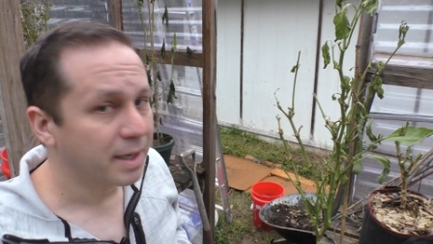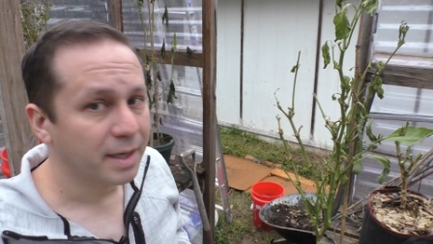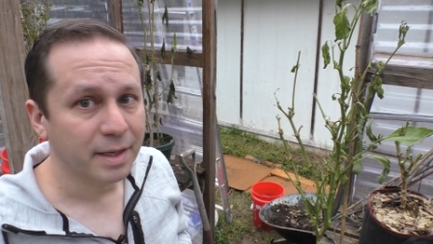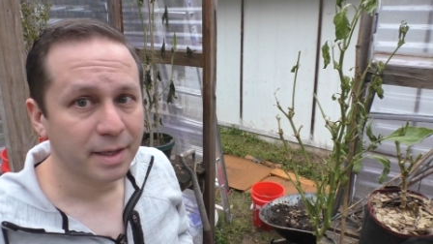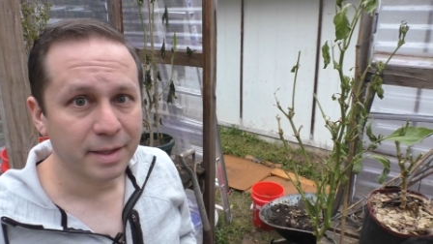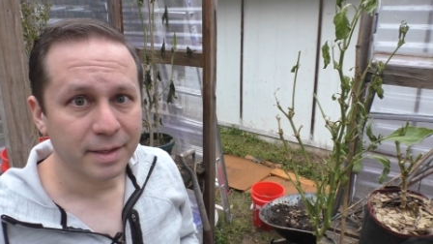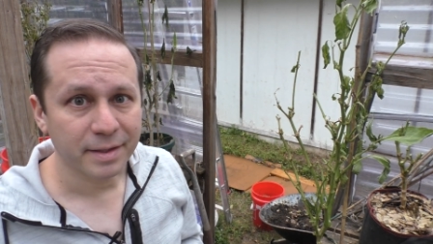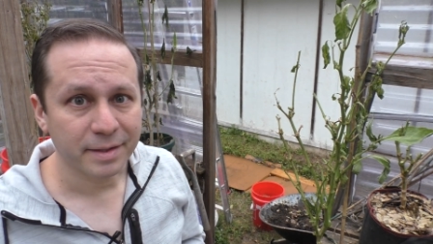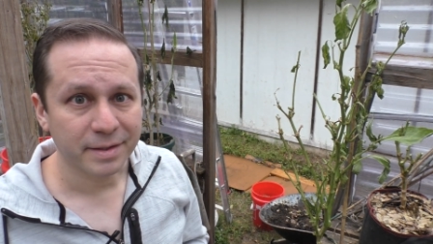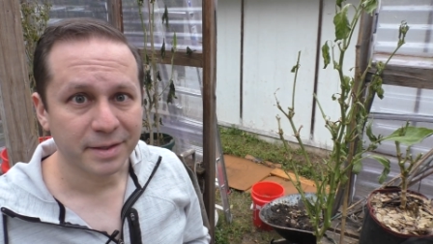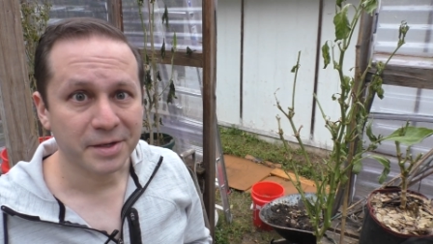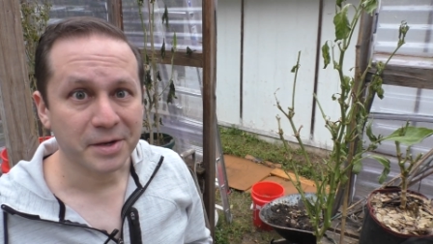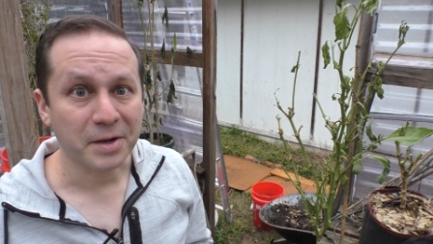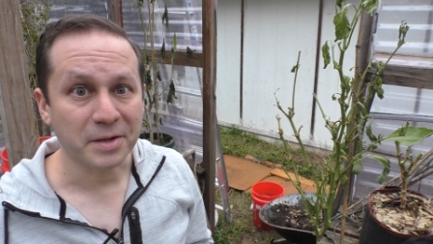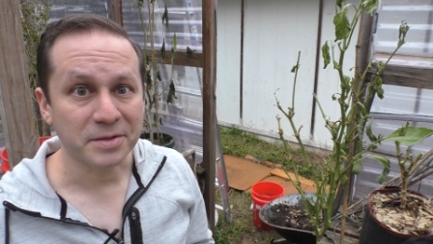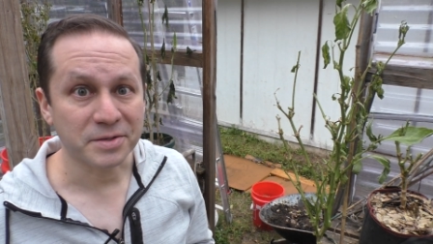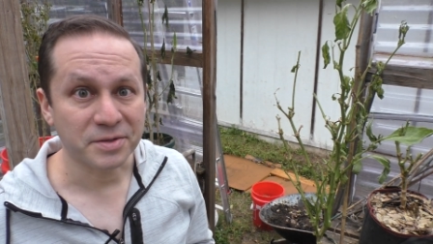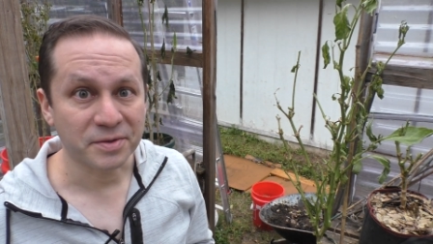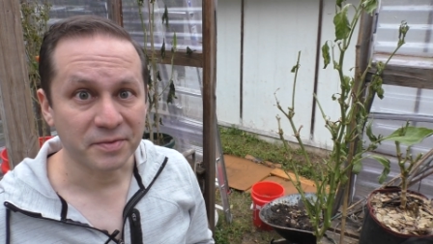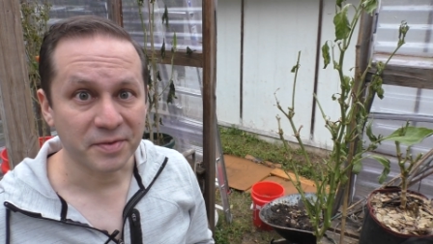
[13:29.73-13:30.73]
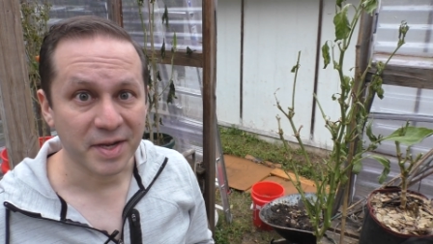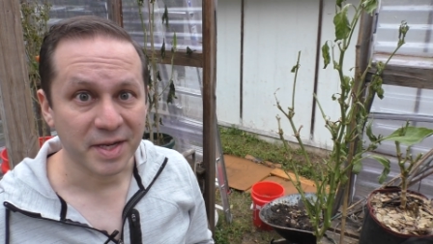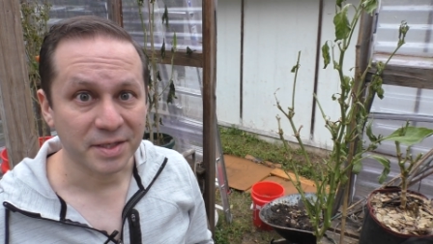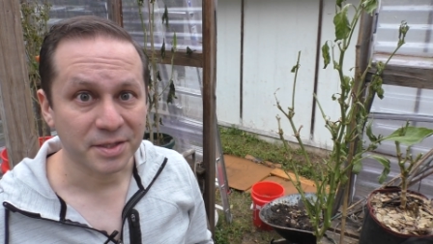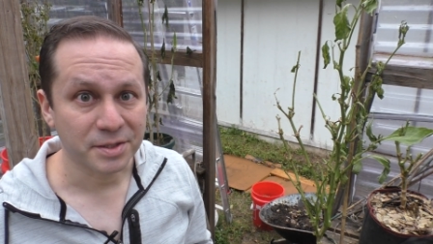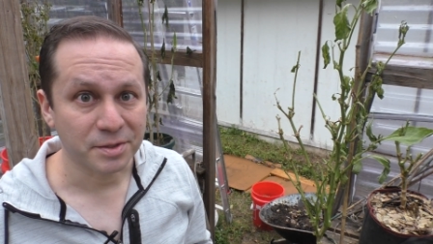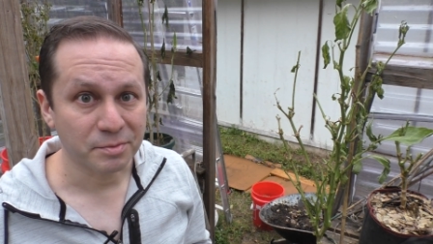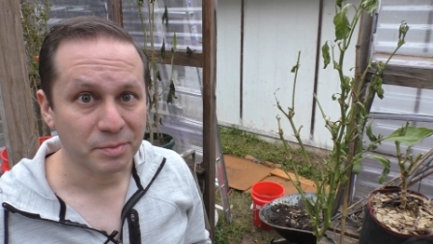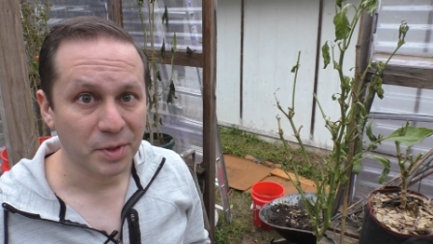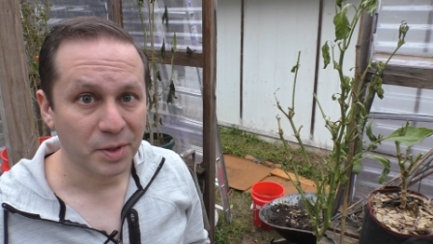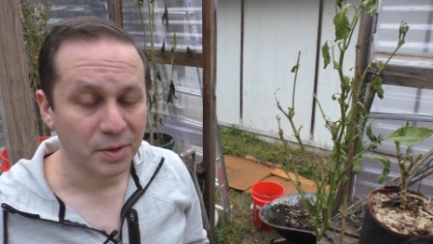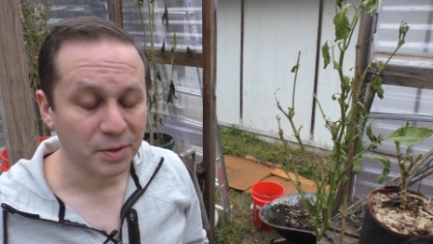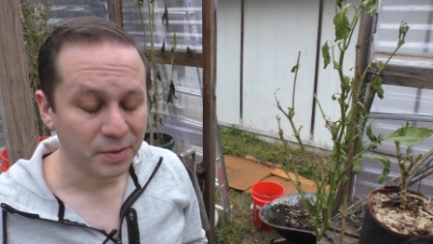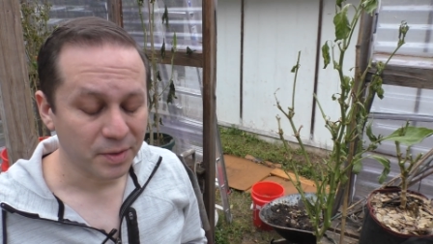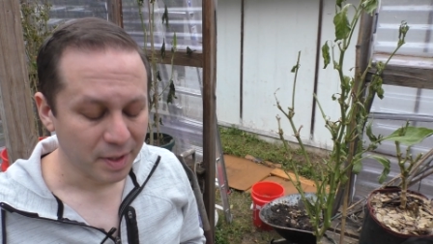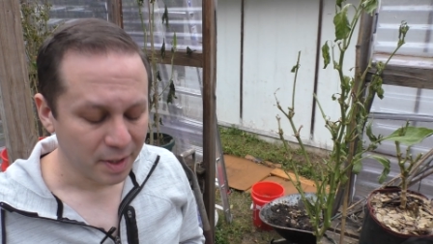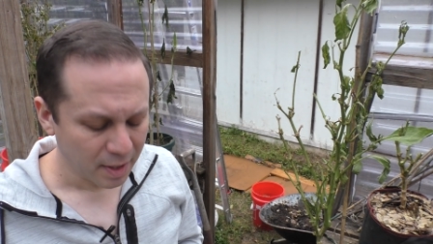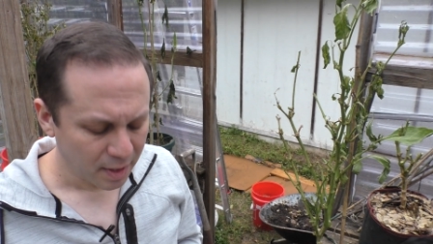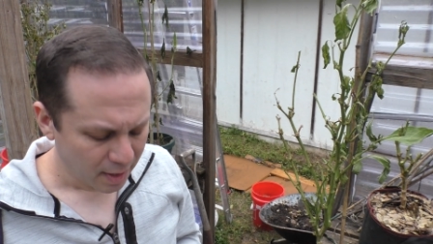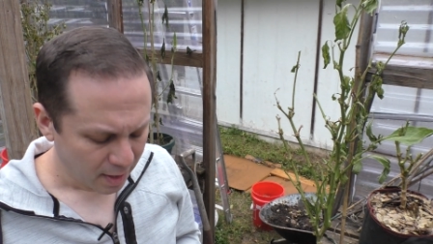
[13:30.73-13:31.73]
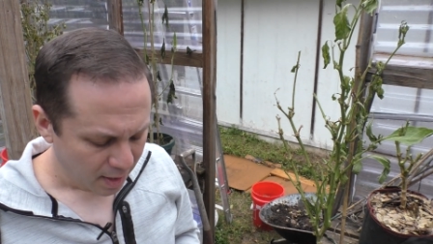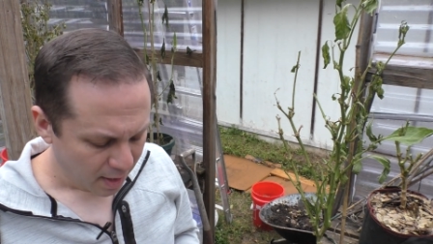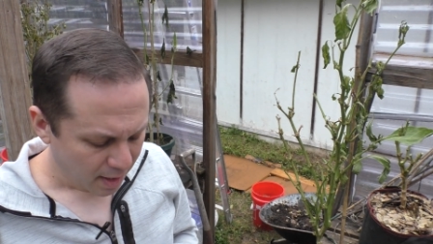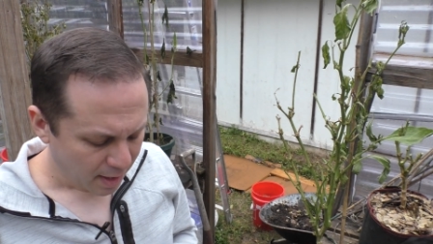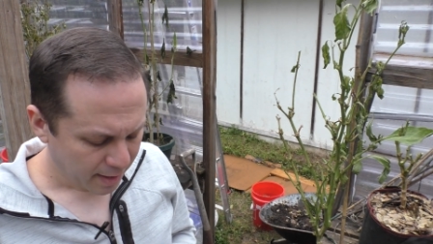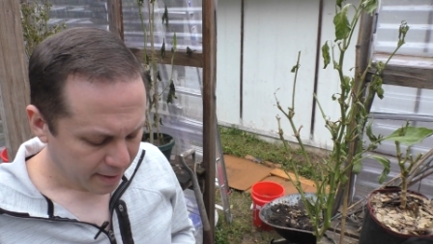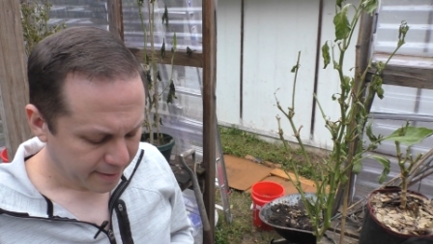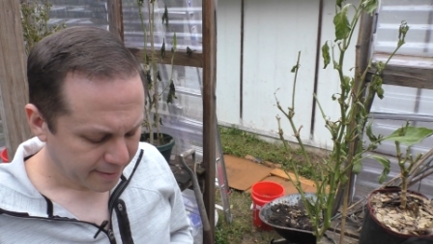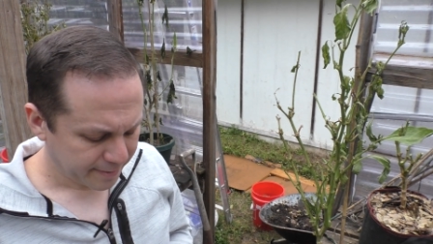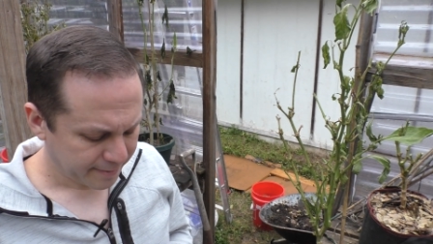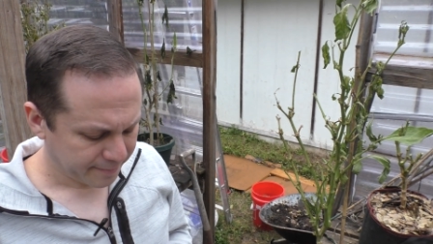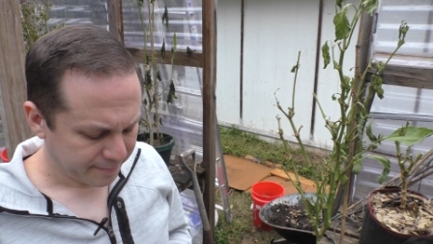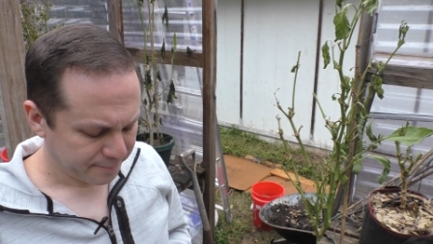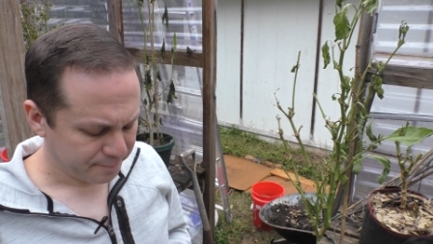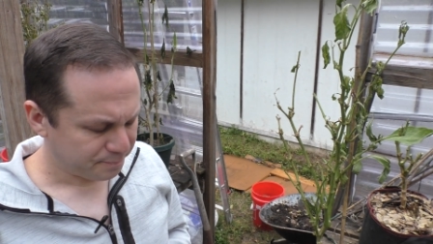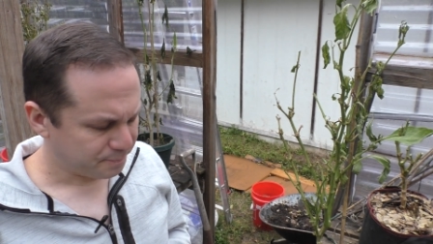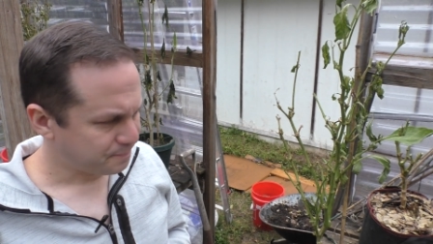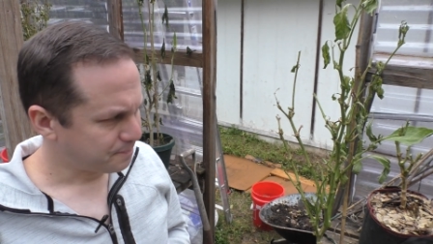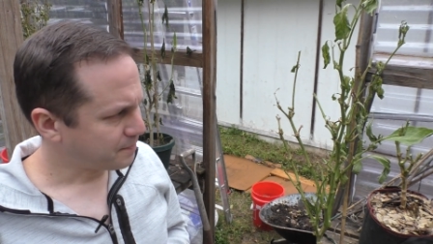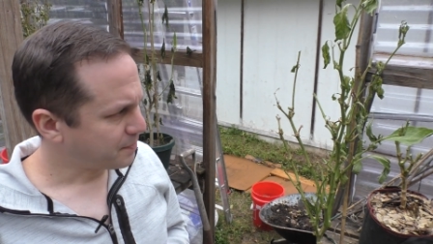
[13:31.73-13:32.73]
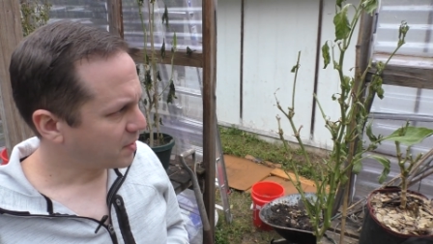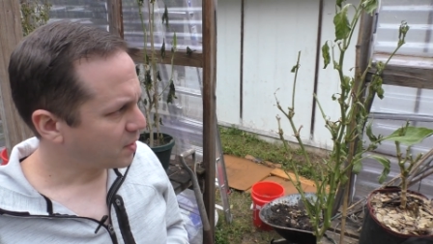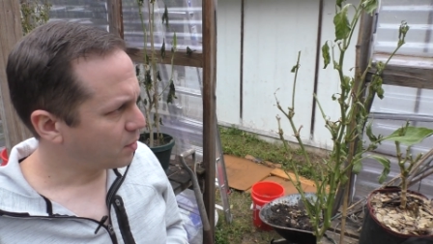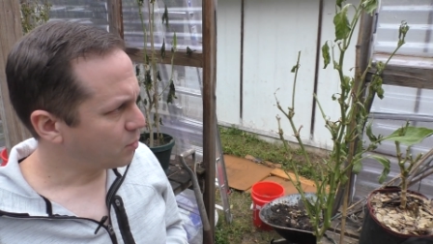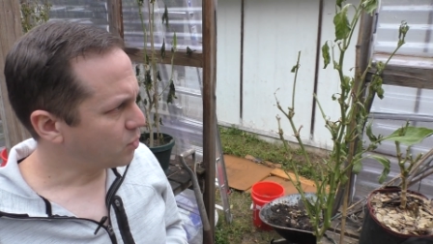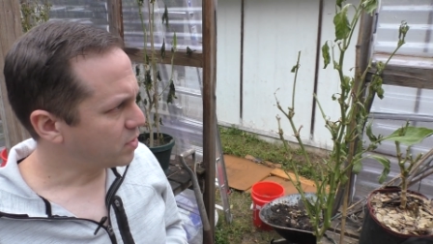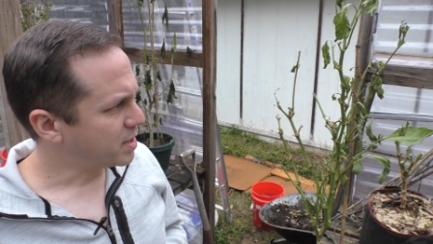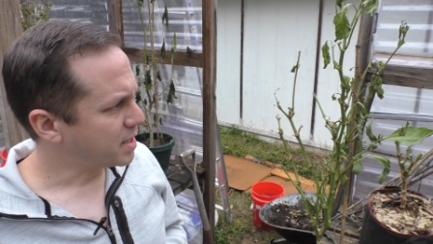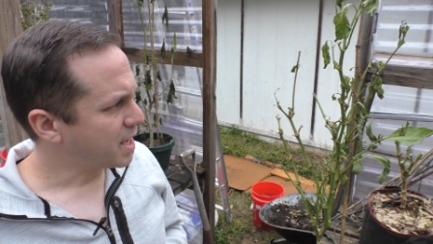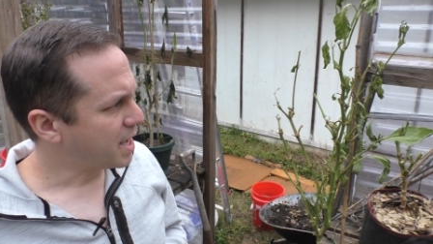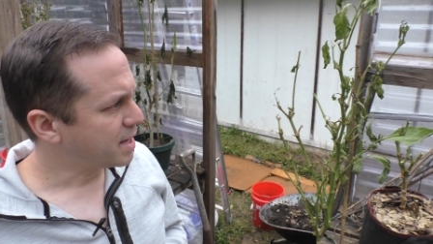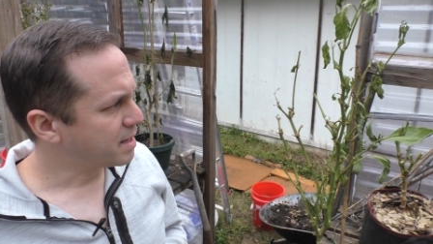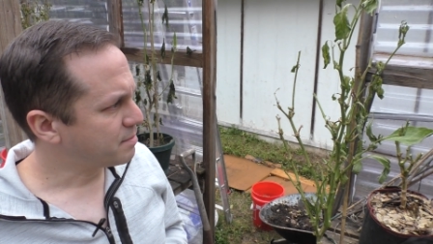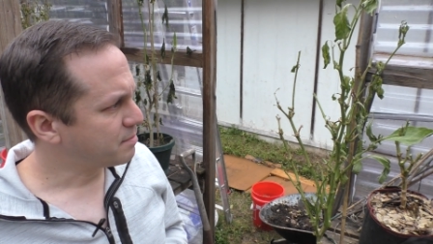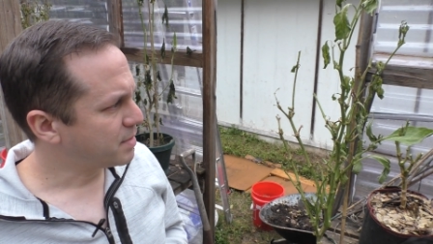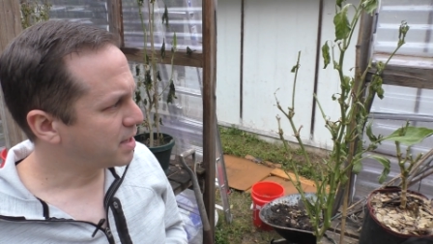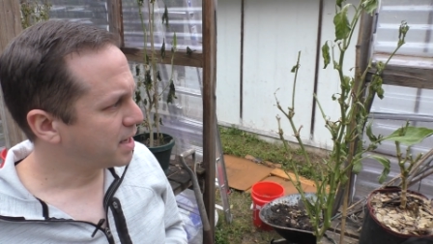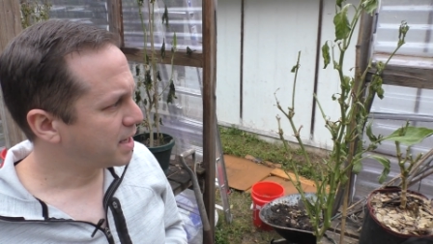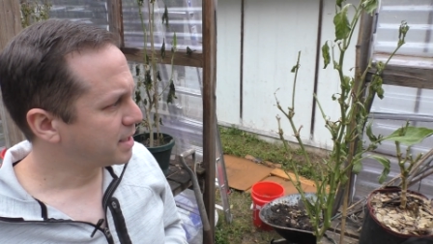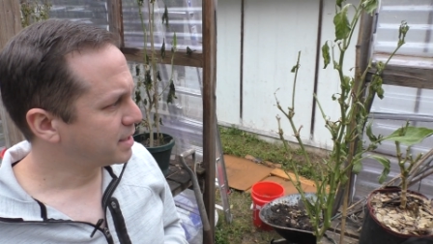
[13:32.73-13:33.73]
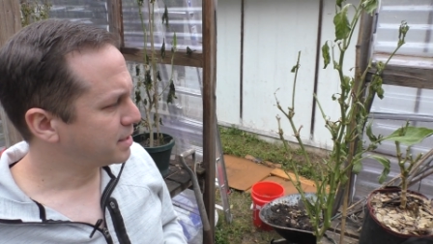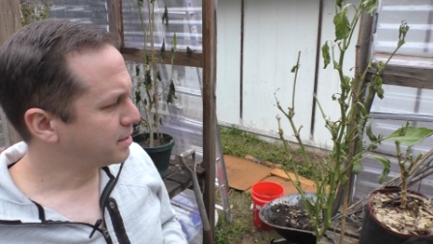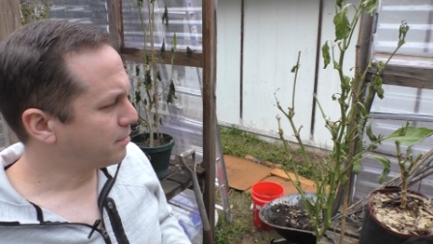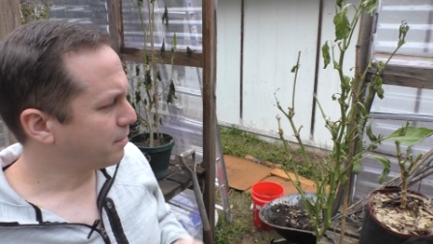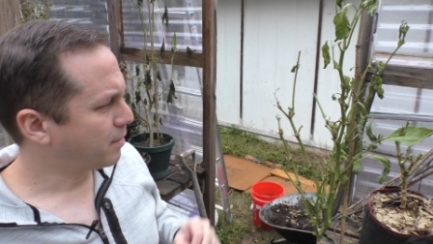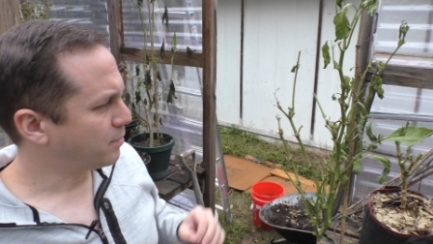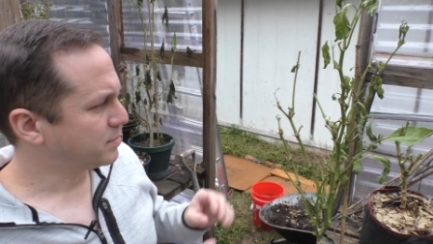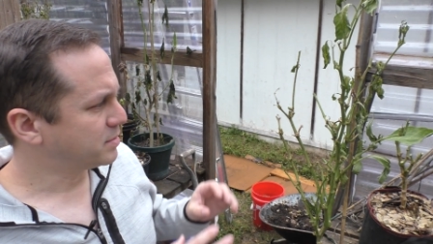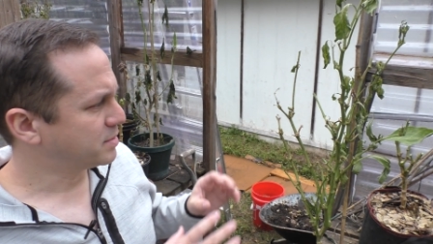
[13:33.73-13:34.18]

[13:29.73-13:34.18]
conservation mode. With that in mind, you know,